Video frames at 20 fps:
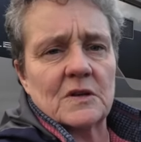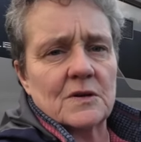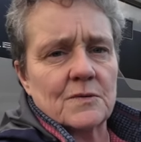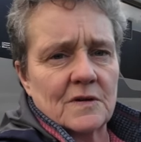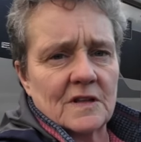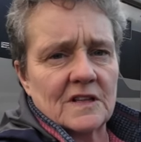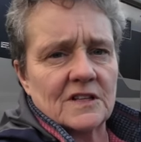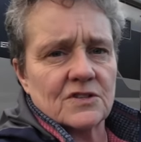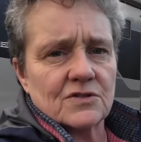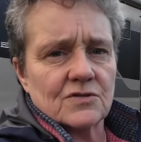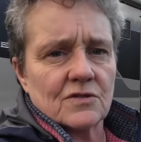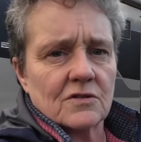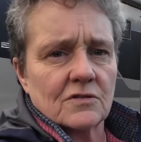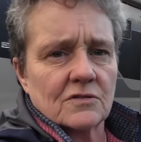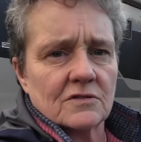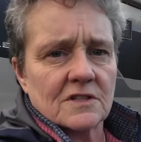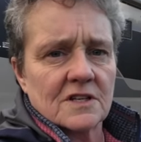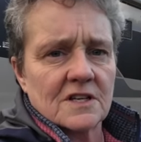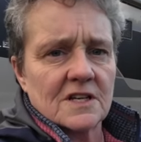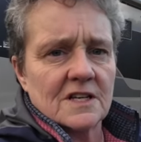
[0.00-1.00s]
really
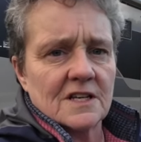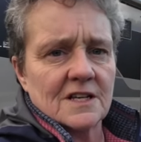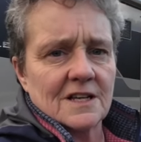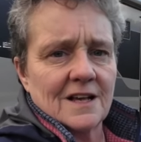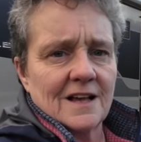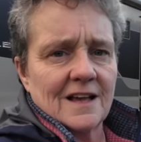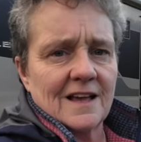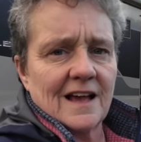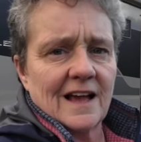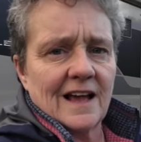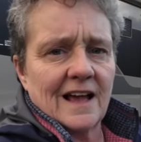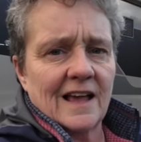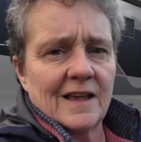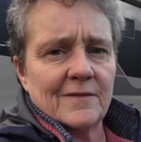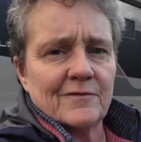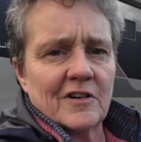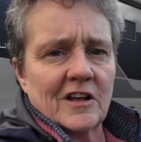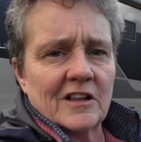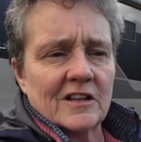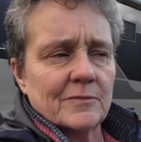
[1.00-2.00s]
struggled.
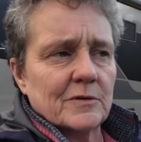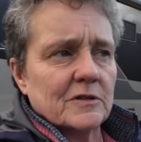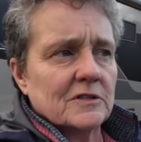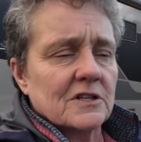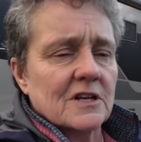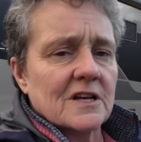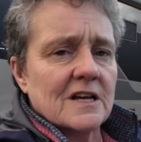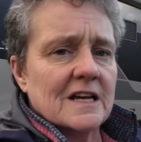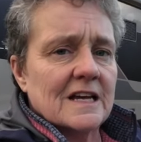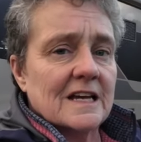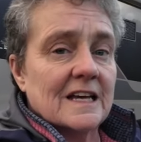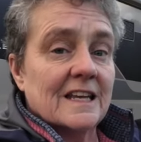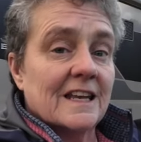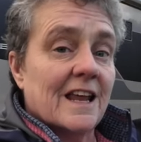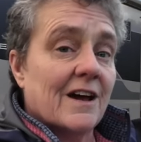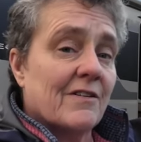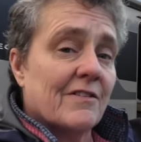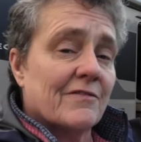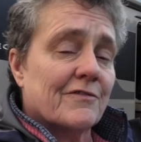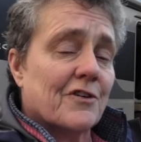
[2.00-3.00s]
Invaluable.
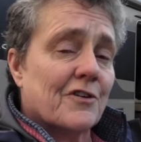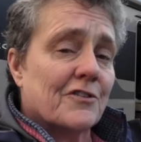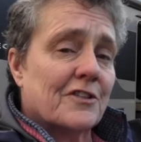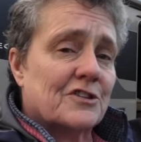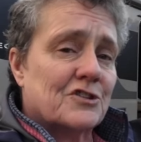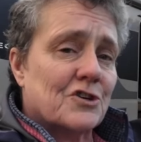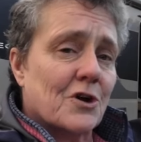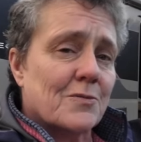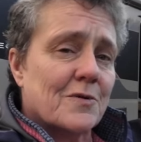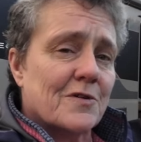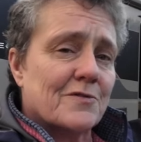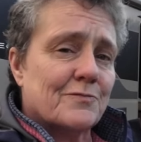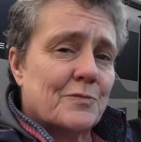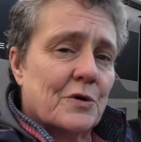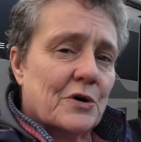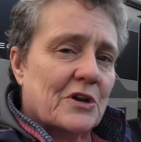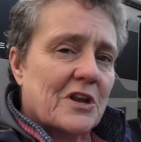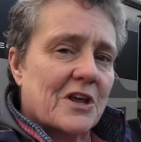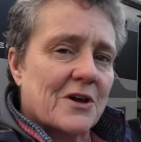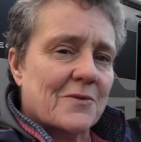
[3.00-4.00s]
Now I've got the job of
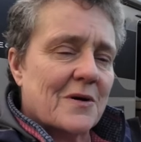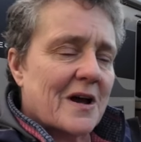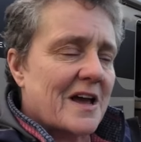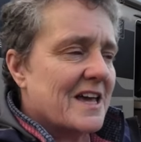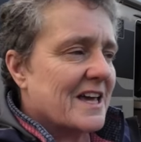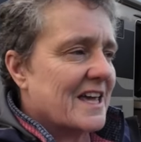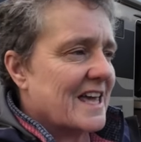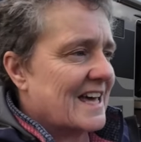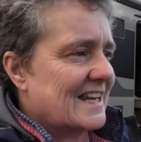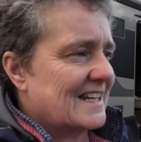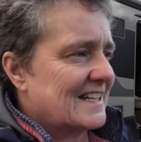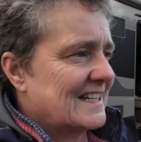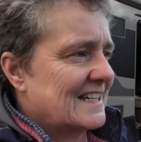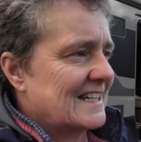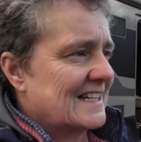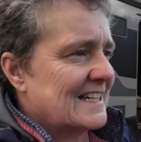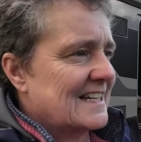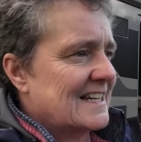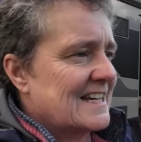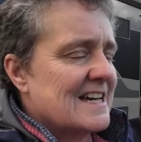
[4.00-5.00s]
putting it away again
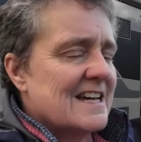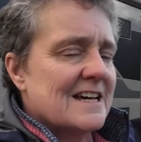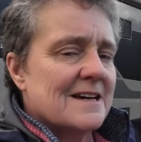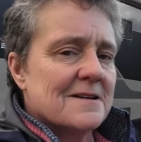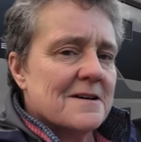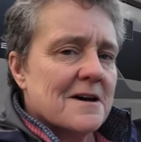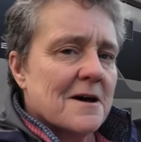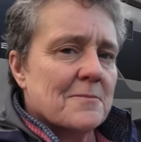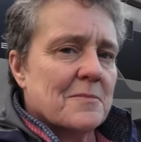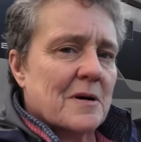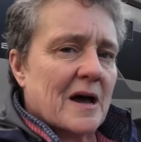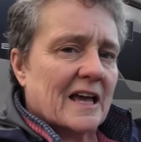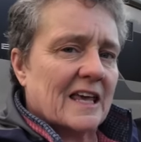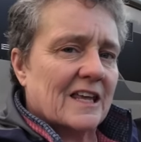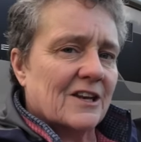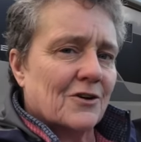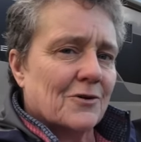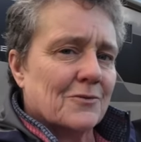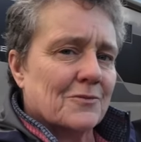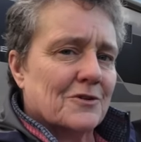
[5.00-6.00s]
and
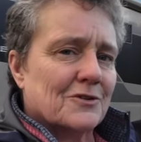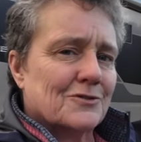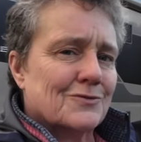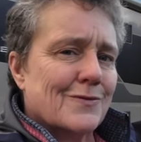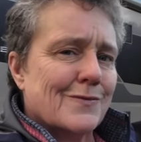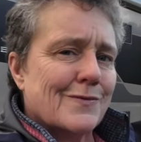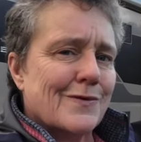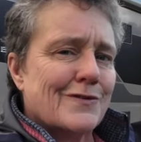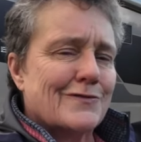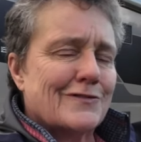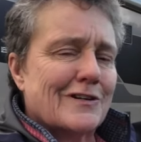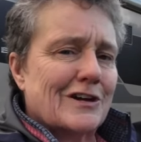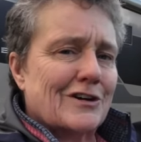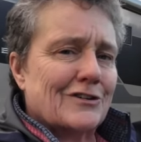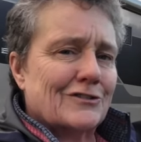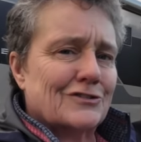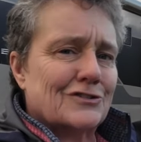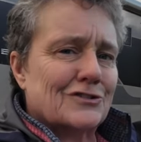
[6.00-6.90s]
packing up because we're moving on